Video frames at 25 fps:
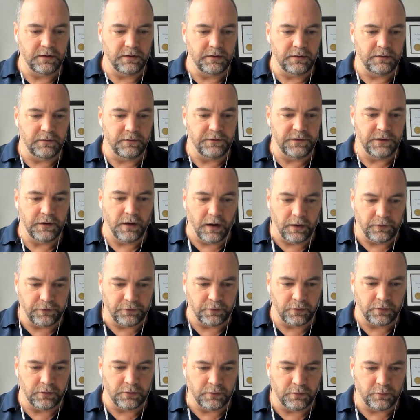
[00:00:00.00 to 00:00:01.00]
The
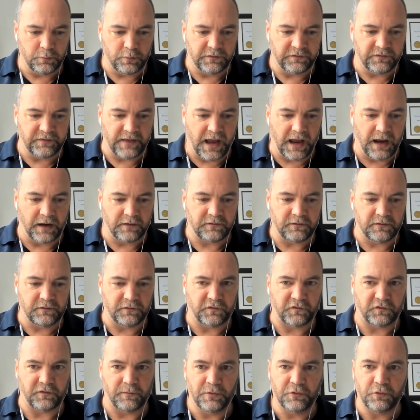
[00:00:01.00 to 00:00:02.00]
other was that
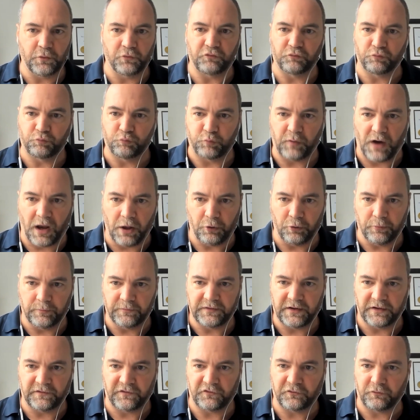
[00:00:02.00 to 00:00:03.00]
some of those realms
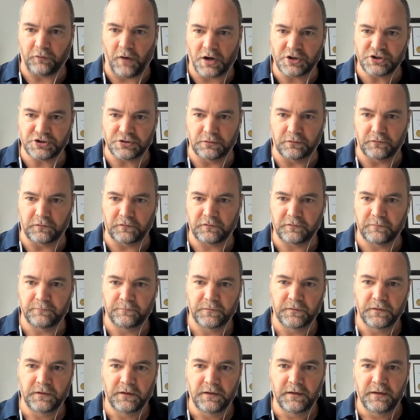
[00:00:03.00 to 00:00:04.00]
had structures.
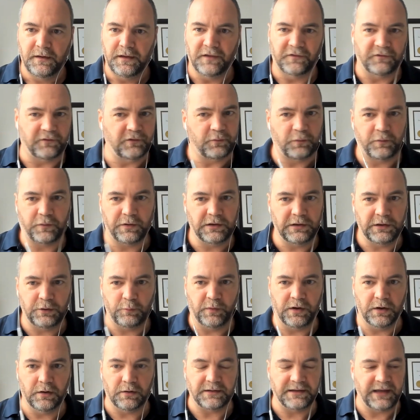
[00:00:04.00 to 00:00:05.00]
It's a really
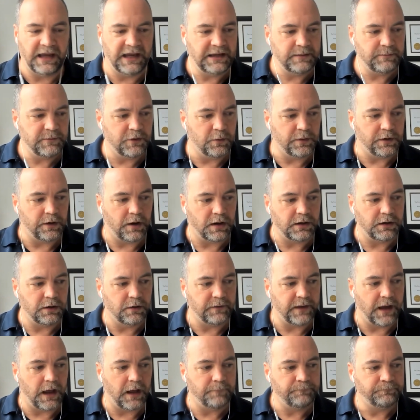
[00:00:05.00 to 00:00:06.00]
weird game going on here
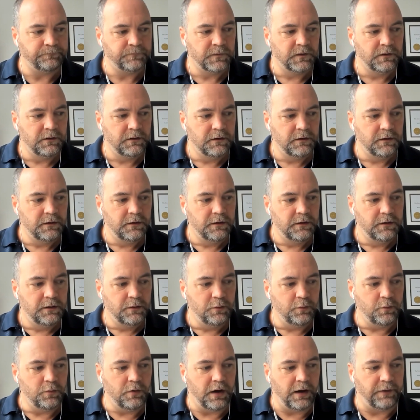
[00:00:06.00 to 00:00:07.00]
that
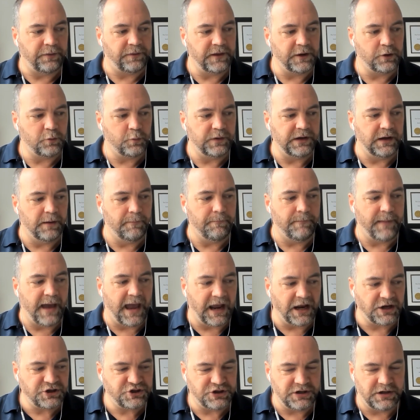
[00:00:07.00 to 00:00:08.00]
I think we
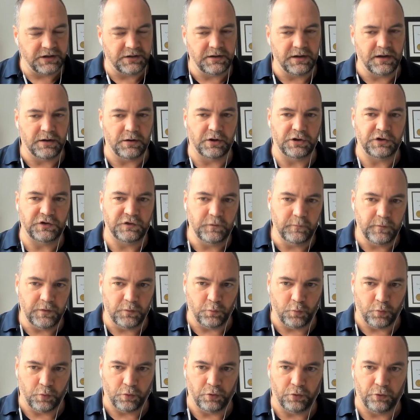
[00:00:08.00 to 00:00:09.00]
imagine in our human
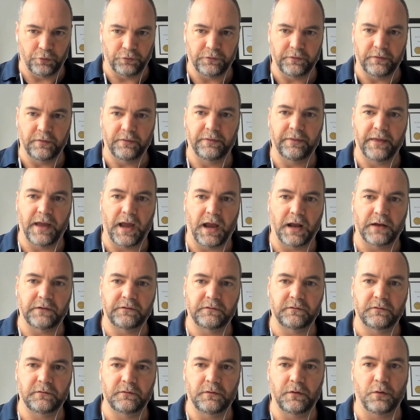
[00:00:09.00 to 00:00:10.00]
world that,
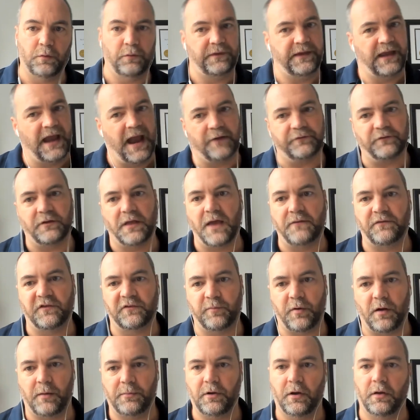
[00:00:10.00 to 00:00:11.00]
in the afterlife, it's
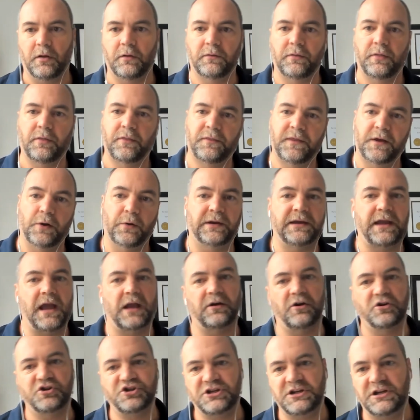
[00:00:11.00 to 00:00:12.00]
probably all etheric
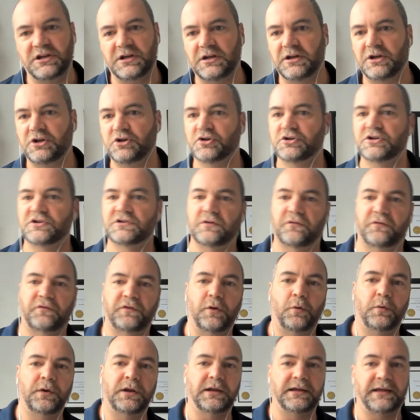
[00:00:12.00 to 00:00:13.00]
energy and you're just a
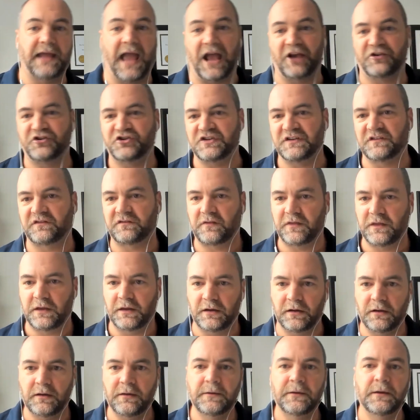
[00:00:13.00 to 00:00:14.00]
floating gaseous
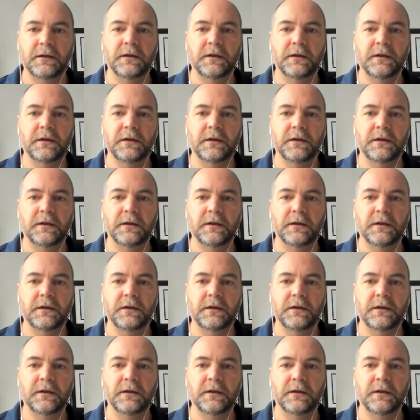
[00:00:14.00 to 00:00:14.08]
thing.